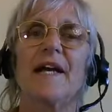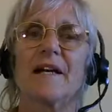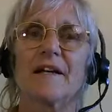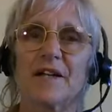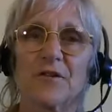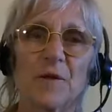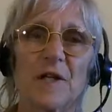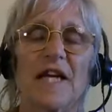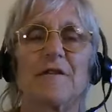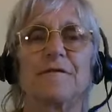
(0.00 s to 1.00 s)
then God
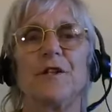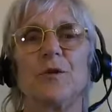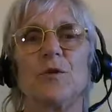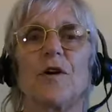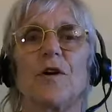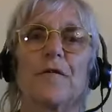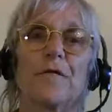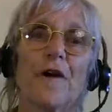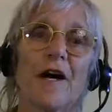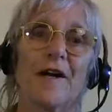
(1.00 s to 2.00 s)
will love you or your
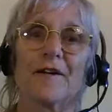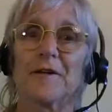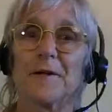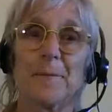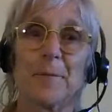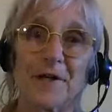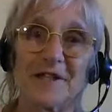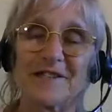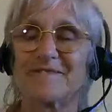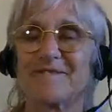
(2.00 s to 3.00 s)
father or your
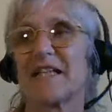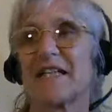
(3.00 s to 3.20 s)
mother.